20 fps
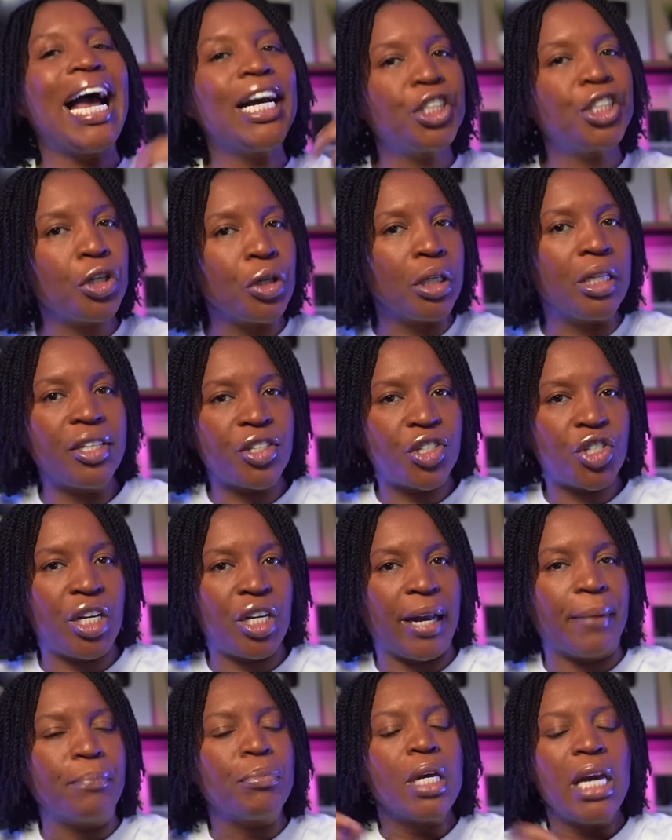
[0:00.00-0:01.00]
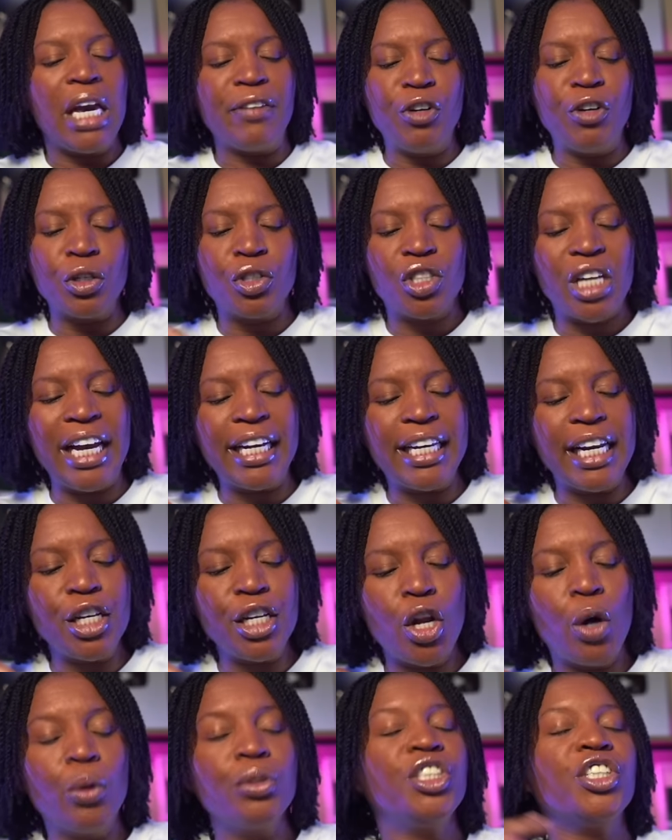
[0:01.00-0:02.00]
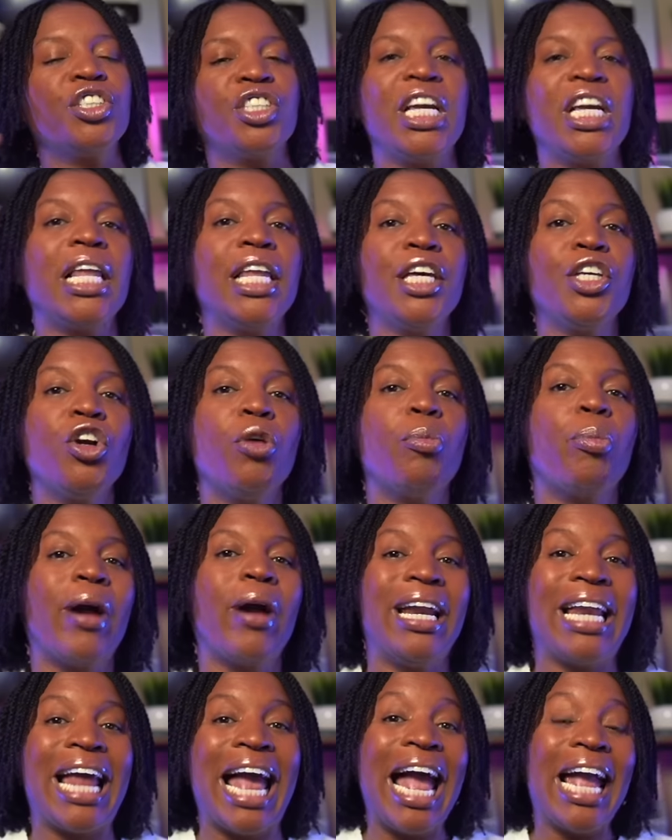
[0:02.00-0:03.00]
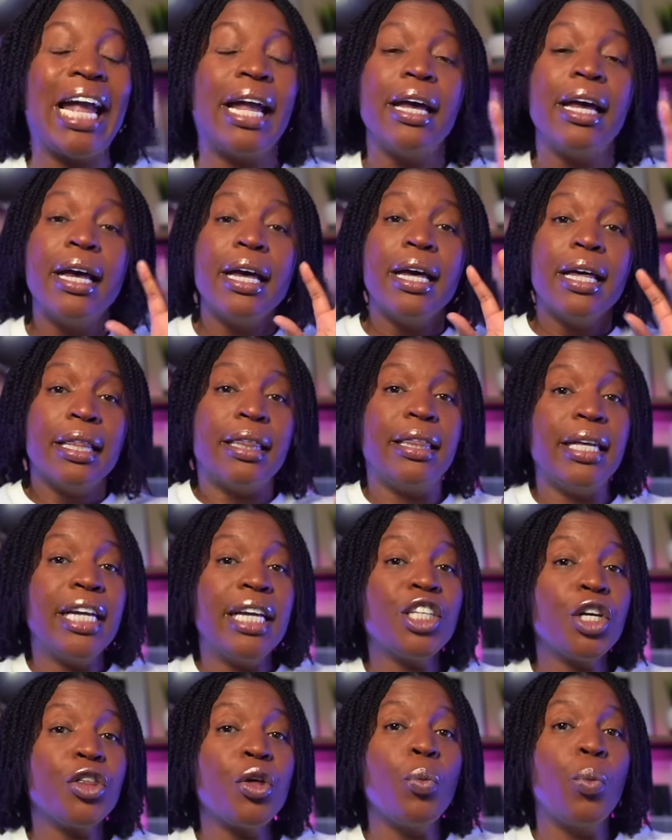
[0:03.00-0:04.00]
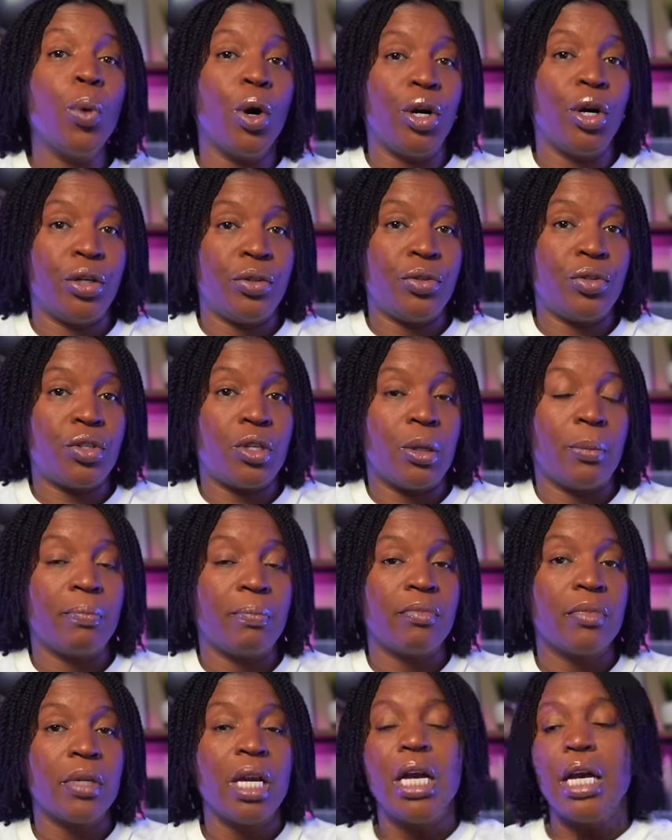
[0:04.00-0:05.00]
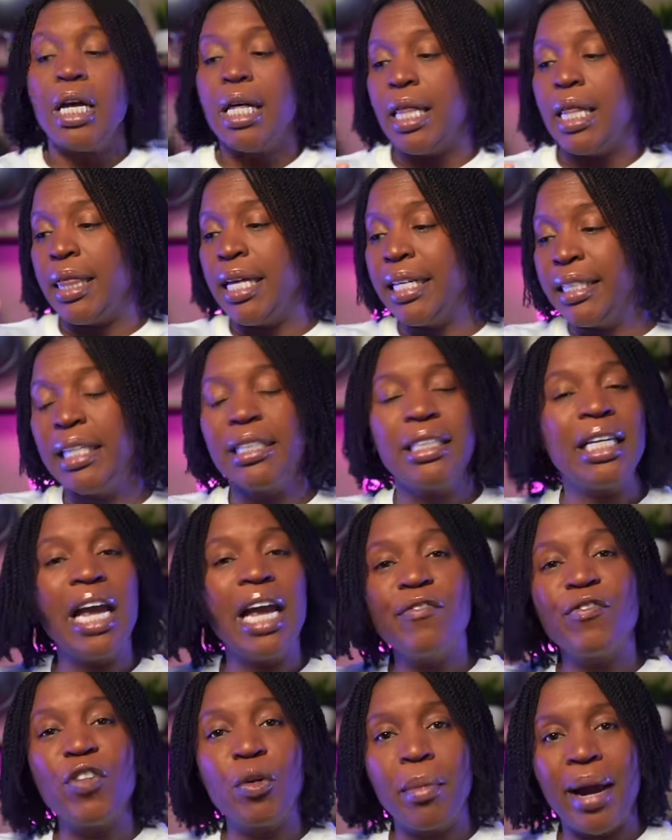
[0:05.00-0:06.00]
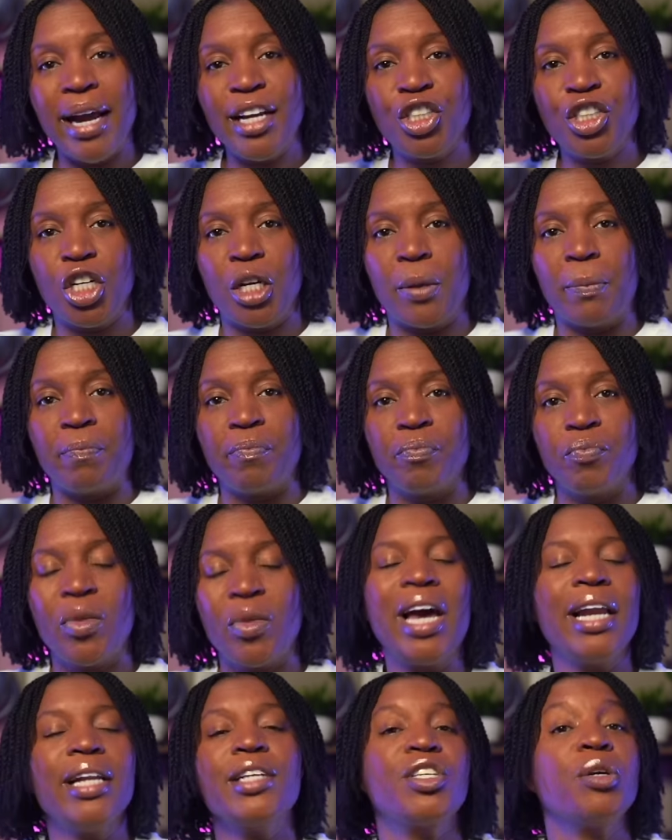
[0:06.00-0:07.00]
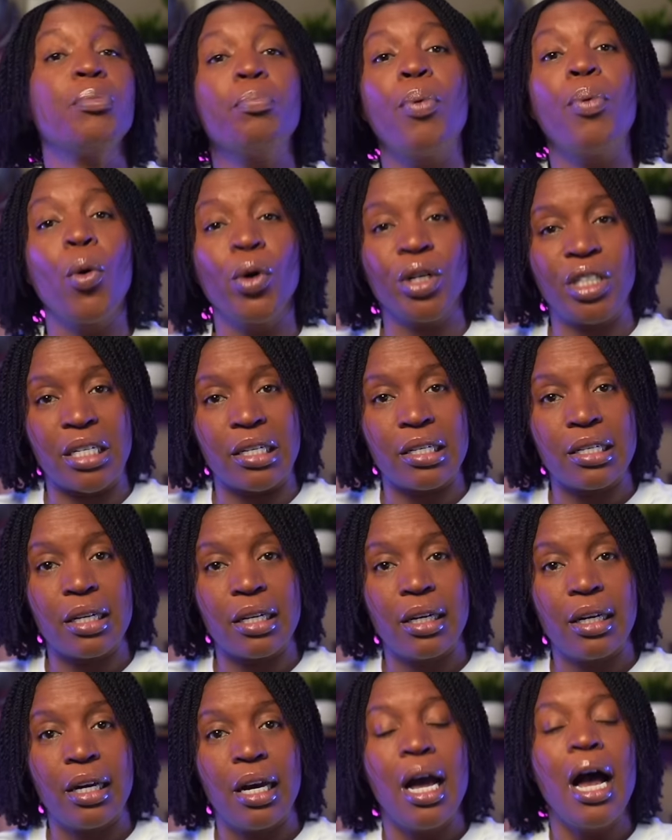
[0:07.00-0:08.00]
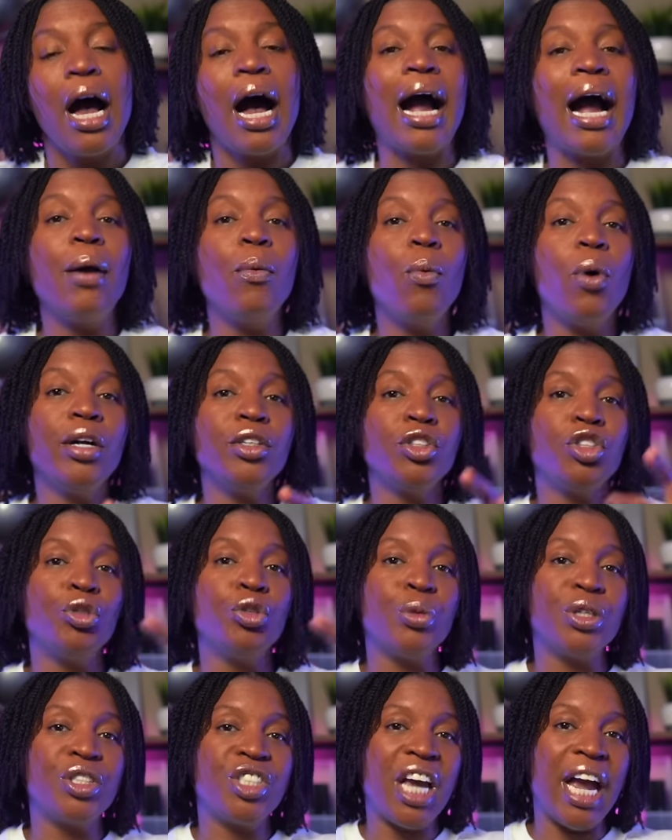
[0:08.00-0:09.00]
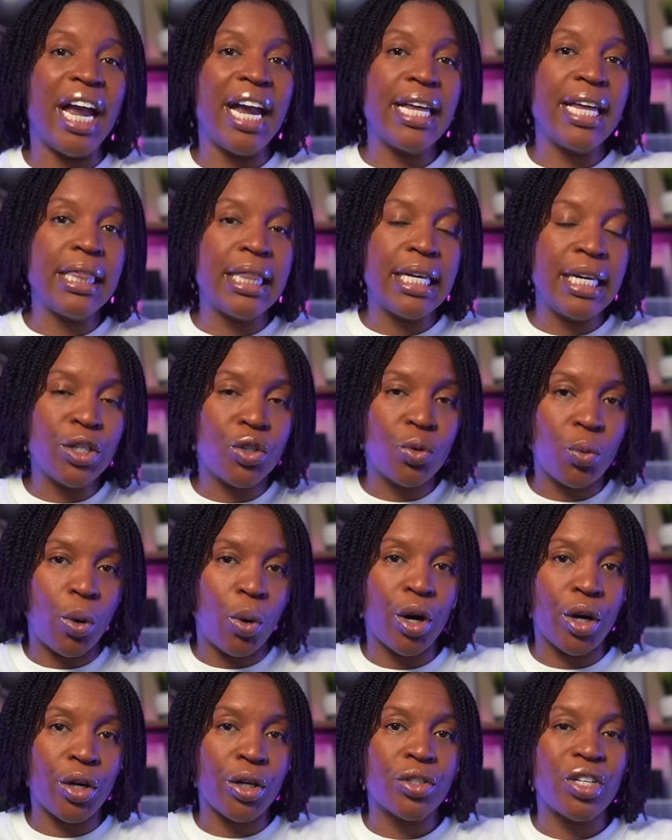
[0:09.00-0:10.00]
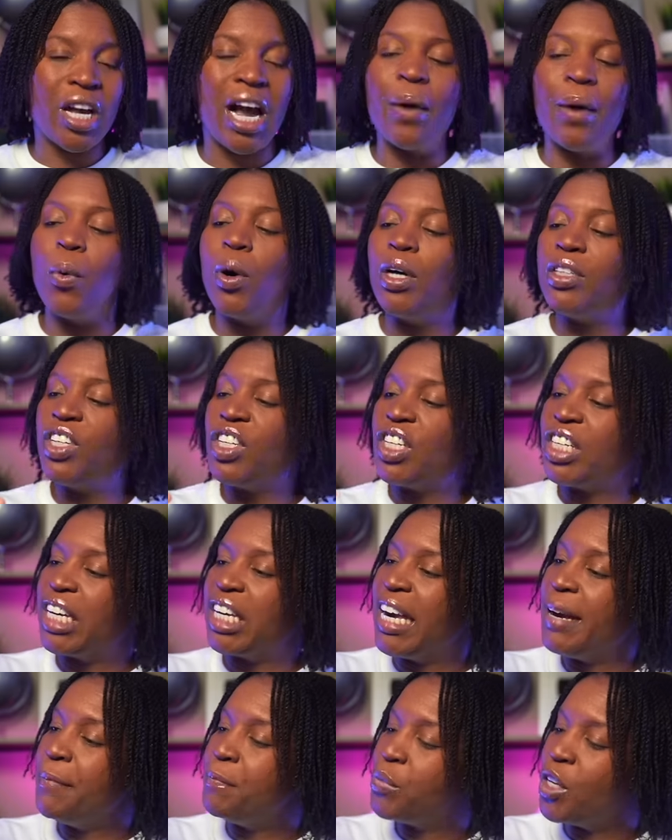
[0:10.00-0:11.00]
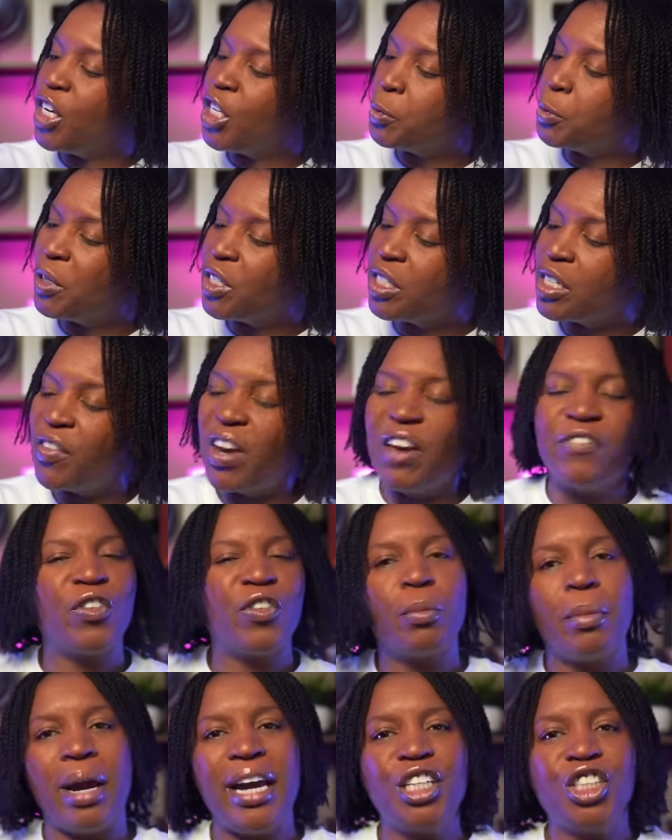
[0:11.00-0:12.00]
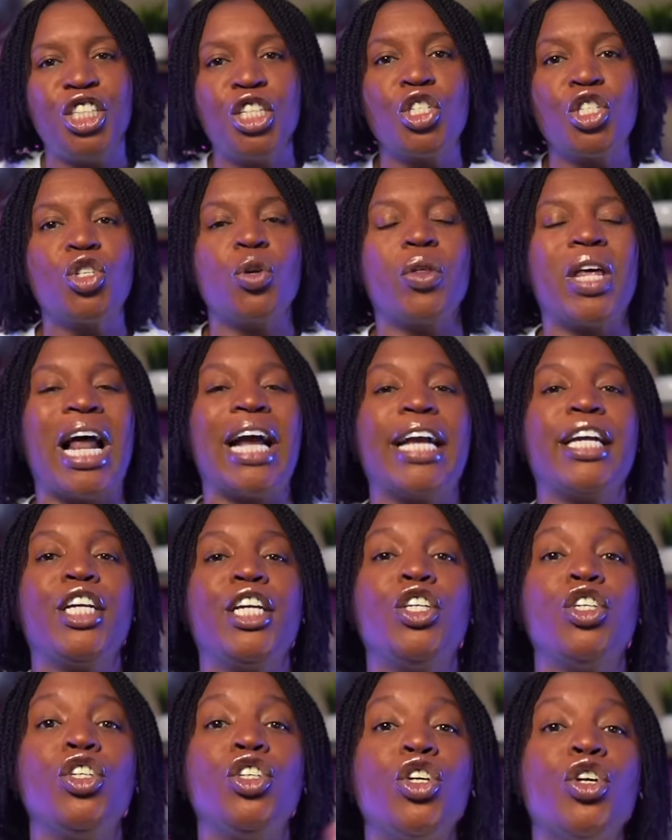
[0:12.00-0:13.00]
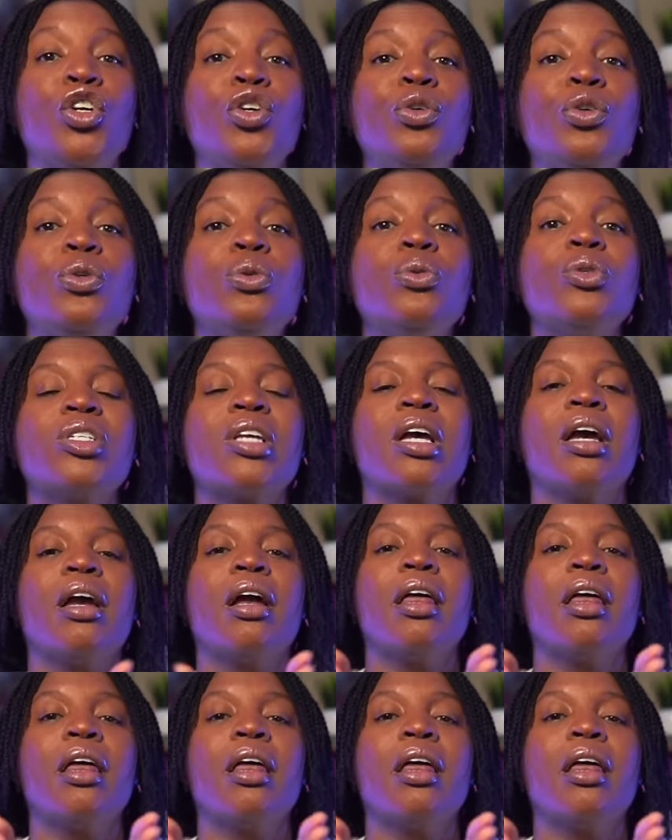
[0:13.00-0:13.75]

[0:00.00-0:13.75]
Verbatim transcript: As you're listening, if you're taking notes, you're telling your brain, hey, these are the words. This is the information that is important. I want to retain these words. I want to keep these pieces of information so that I can use